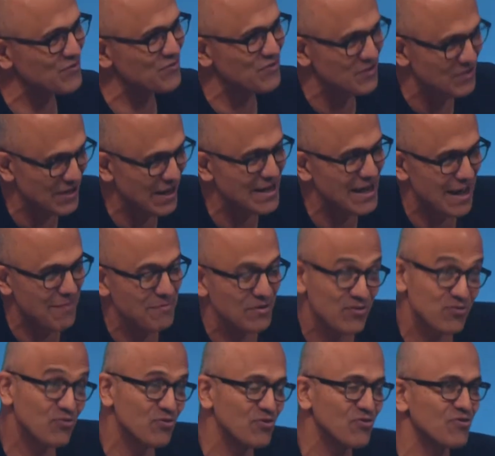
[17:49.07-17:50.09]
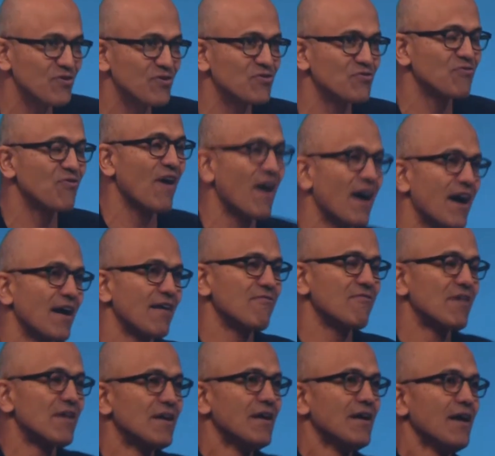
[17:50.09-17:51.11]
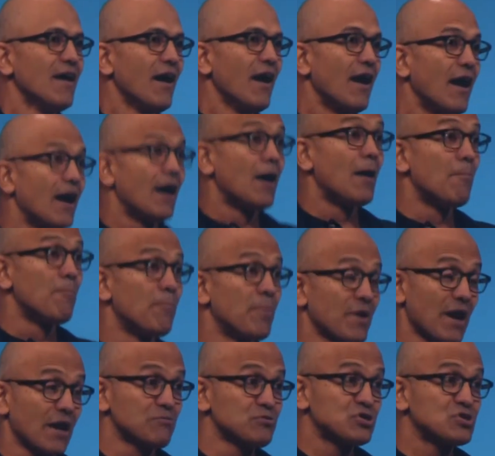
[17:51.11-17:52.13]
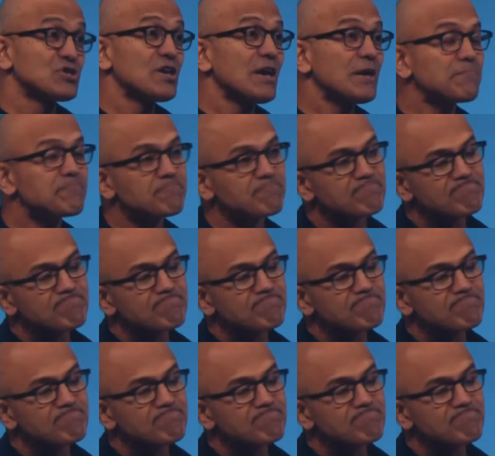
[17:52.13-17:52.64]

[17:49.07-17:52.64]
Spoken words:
and Dynamics 365, but I would say